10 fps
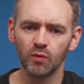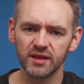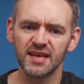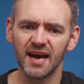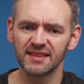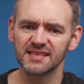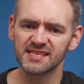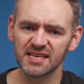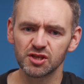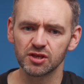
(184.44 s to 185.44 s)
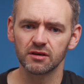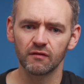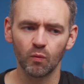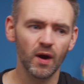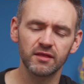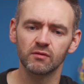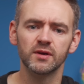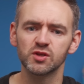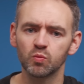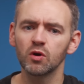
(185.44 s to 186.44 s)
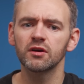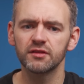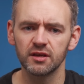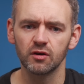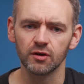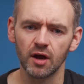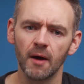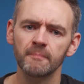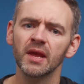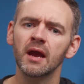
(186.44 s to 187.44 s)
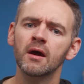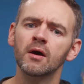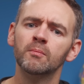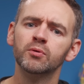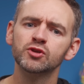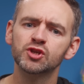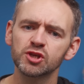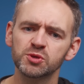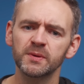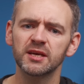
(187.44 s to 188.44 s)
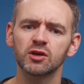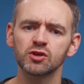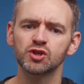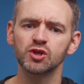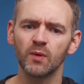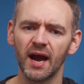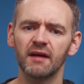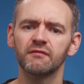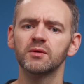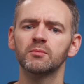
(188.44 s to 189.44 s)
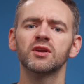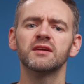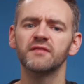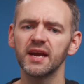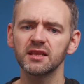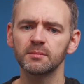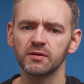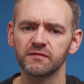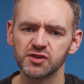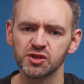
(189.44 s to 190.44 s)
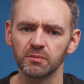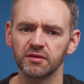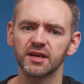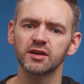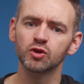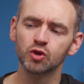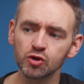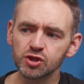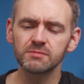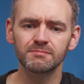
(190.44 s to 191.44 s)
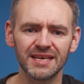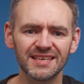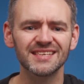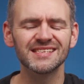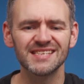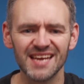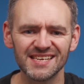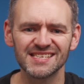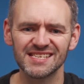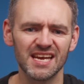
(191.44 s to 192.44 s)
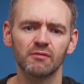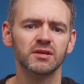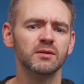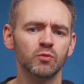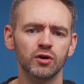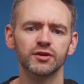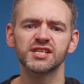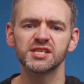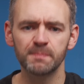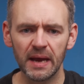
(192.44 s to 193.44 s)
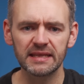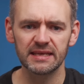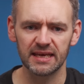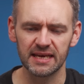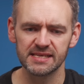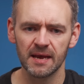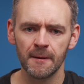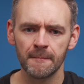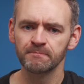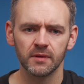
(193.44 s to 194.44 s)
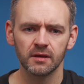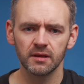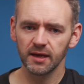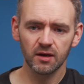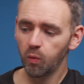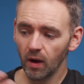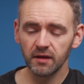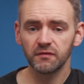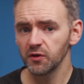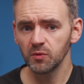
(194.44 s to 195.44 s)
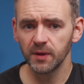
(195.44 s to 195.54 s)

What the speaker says: with that decision of whether it's worth it or not. But just because you have the money available for something doesn't mean it's necessarily worth spending it. Like, quite a few